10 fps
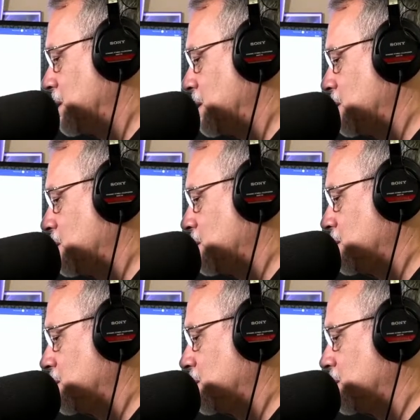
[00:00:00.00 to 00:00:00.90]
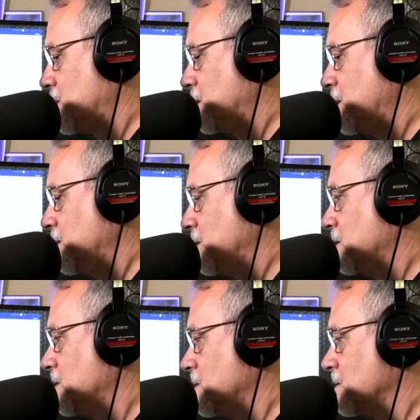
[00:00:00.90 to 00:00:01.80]
All hear
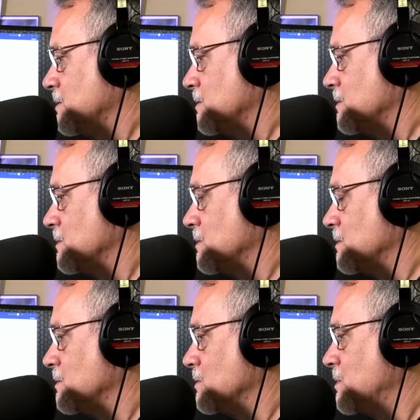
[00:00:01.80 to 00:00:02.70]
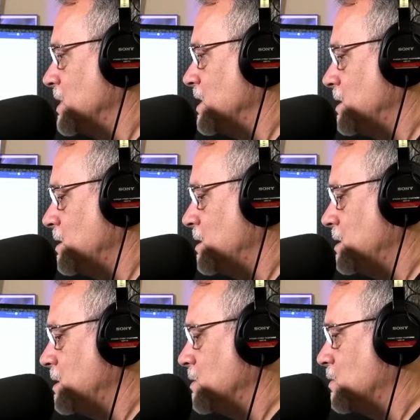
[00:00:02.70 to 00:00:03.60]

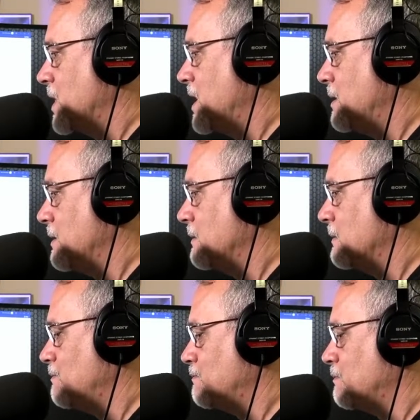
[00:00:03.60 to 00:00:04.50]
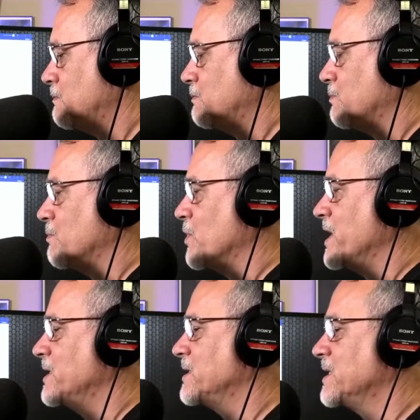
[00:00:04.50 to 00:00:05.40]
me okay? Oh,
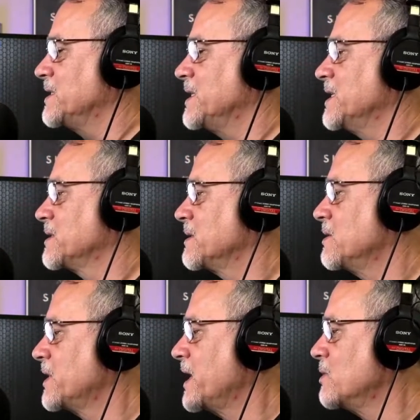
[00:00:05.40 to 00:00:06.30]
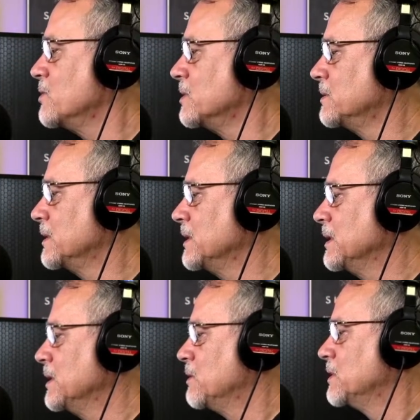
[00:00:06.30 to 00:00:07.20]
Brandon says yes. Okay, cool.
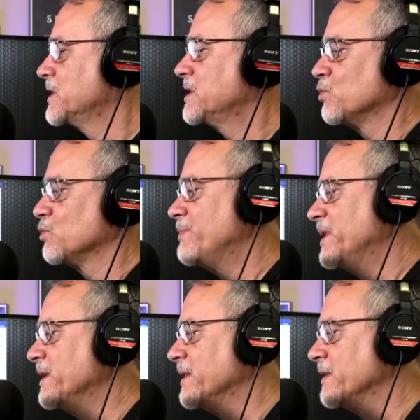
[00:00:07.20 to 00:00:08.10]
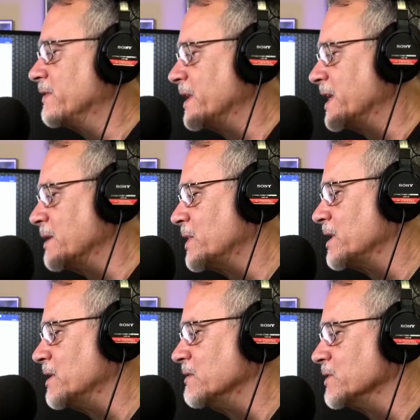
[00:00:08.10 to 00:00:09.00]
Well, let's just rip into this thing. I want
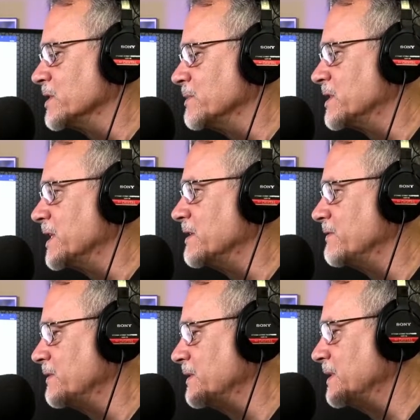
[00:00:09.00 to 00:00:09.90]
to go over some stuff.